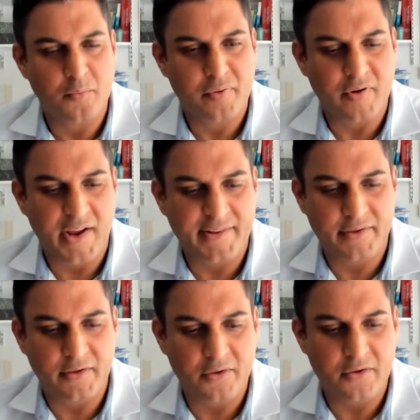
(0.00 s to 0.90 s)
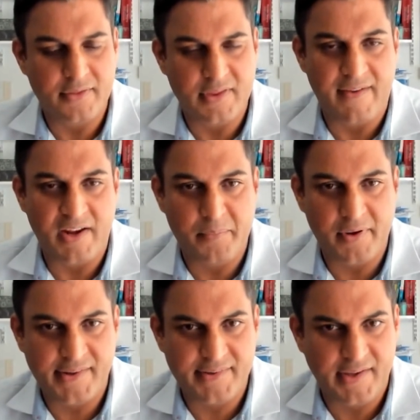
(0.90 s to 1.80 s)
prior to the
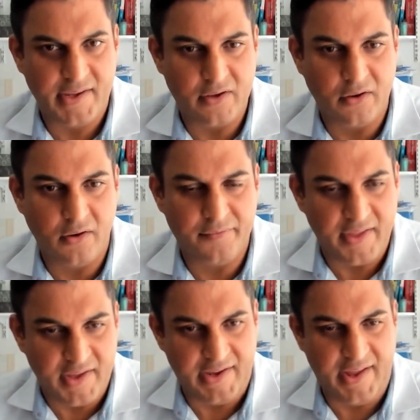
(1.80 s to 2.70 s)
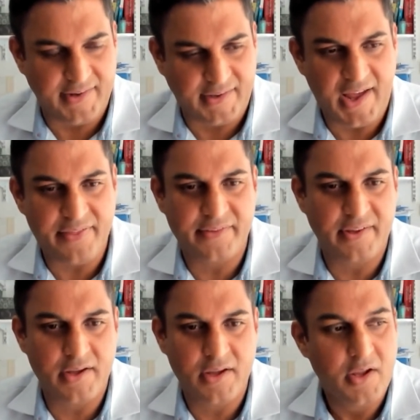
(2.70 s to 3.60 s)
availability of the E8
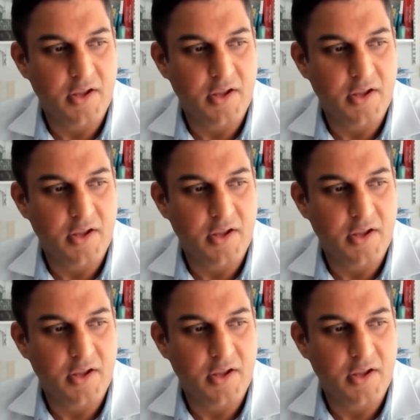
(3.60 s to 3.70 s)
catheter,